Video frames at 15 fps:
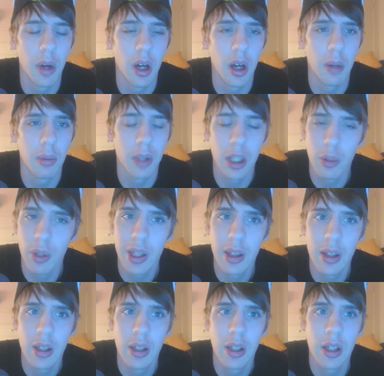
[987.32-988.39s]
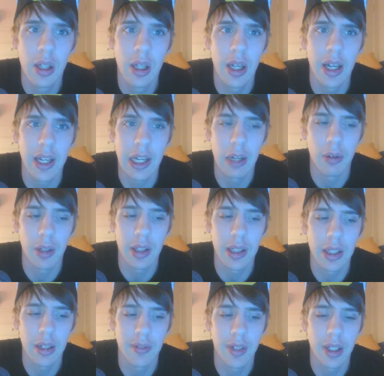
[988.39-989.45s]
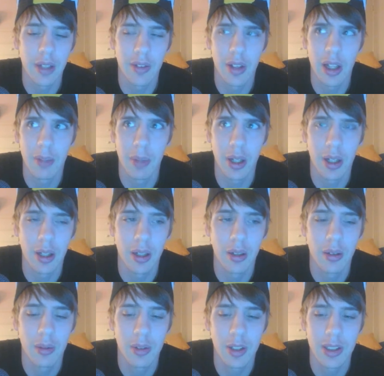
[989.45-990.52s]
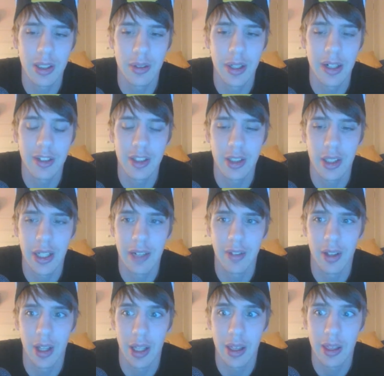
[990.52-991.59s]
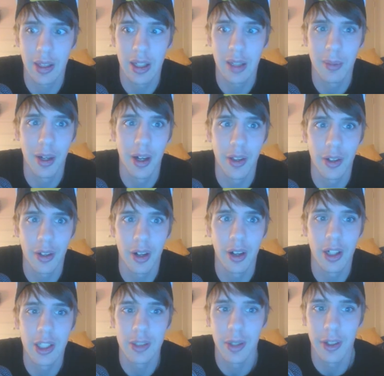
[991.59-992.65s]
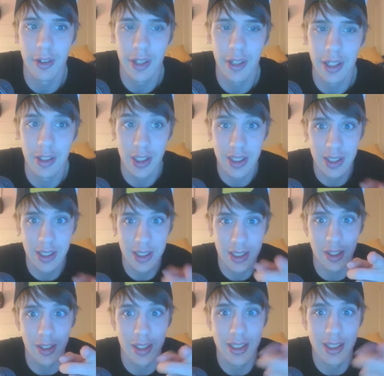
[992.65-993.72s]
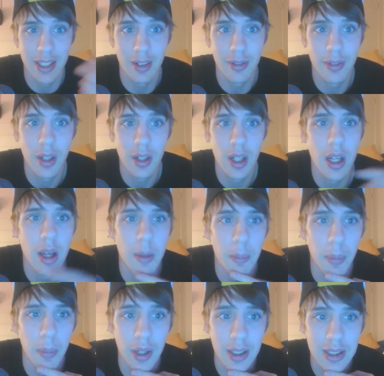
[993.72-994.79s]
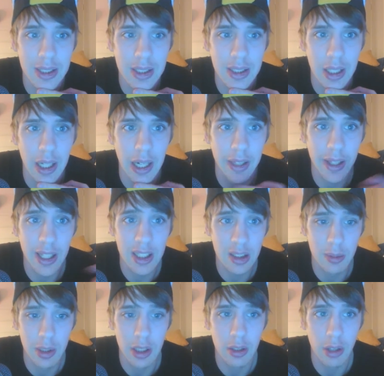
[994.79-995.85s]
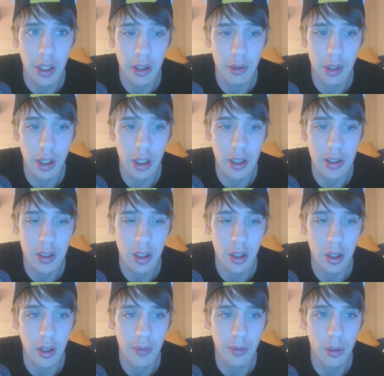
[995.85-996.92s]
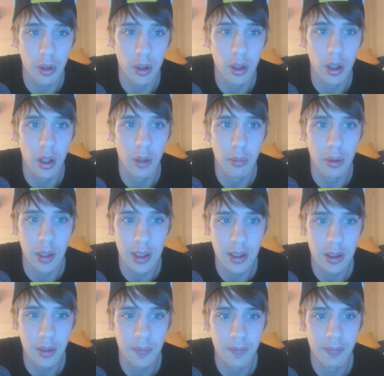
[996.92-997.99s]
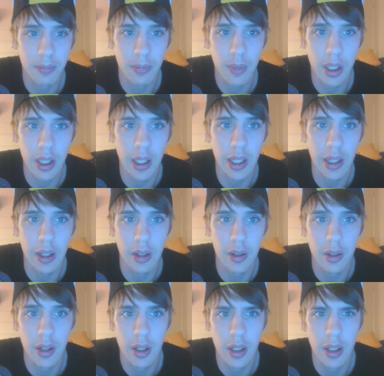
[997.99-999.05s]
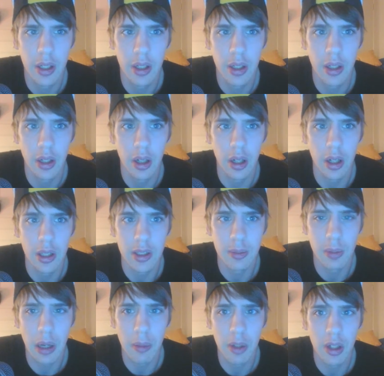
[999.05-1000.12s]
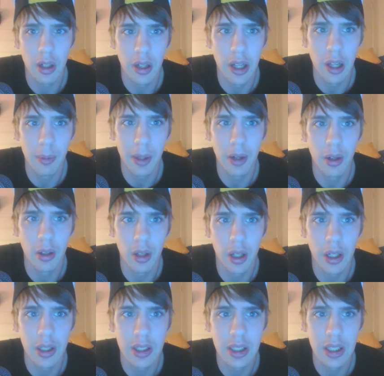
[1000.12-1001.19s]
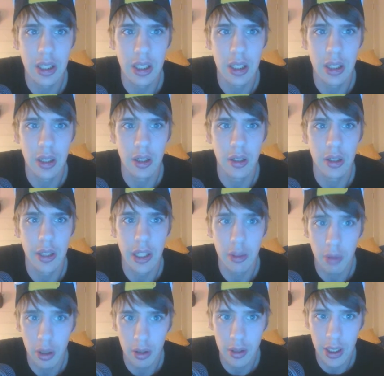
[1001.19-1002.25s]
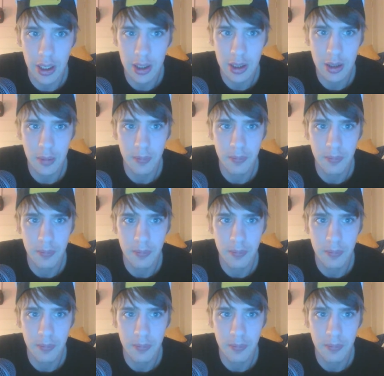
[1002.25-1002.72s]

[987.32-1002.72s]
play with. I can't really think of any off the top of my head because I would actually have to like think about other cards rather than just this card itself. But I think he's gonna be a great 3-cost card for Priest, and it's probably going to help out a lot in Death Rattle decks